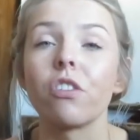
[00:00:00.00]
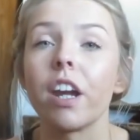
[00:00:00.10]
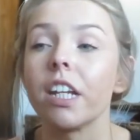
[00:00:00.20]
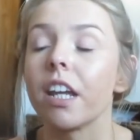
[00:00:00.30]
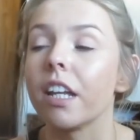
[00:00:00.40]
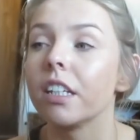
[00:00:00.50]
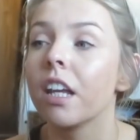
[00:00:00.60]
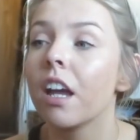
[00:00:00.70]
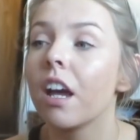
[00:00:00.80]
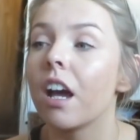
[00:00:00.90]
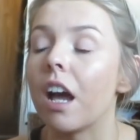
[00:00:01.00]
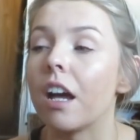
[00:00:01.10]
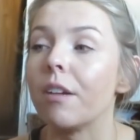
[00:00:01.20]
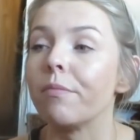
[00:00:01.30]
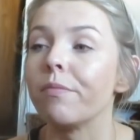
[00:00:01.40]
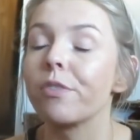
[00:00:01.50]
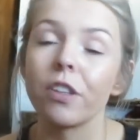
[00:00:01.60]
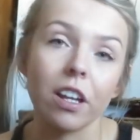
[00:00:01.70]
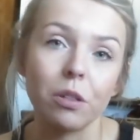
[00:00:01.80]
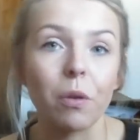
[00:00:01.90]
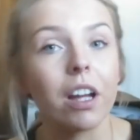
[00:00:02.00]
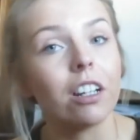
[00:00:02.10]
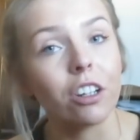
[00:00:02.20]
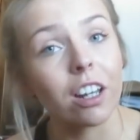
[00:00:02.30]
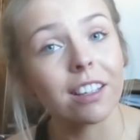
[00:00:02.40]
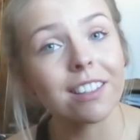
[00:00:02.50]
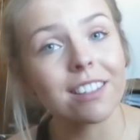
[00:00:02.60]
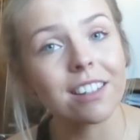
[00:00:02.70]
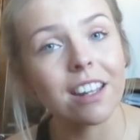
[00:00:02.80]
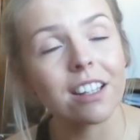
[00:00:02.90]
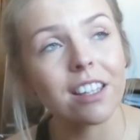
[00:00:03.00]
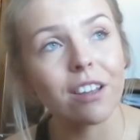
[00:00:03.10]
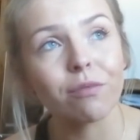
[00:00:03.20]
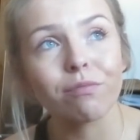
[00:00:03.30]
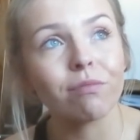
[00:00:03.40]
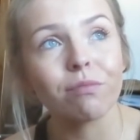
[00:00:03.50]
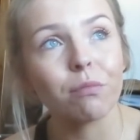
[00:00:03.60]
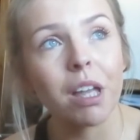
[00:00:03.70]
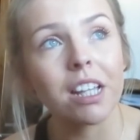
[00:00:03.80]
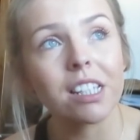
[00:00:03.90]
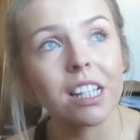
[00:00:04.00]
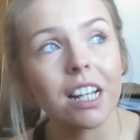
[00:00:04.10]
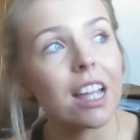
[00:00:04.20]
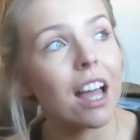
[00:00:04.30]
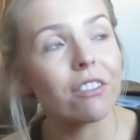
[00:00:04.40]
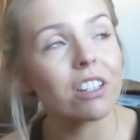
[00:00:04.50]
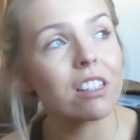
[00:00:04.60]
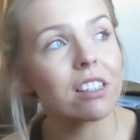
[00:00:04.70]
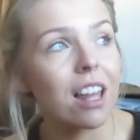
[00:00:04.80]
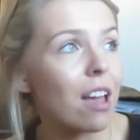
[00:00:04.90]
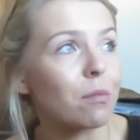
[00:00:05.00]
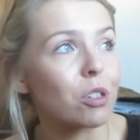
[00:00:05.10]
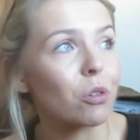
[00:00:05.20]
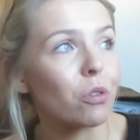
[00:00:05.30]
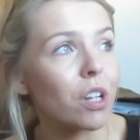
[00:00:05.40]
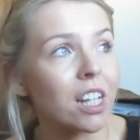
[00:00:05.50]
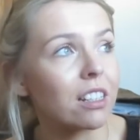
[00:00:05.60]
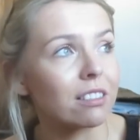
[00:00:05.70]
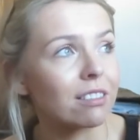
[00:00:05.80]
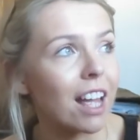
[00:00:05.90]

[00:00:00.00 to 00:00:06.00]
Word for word: draining um, so that's why I look like this today because I basically haven't slept or eaten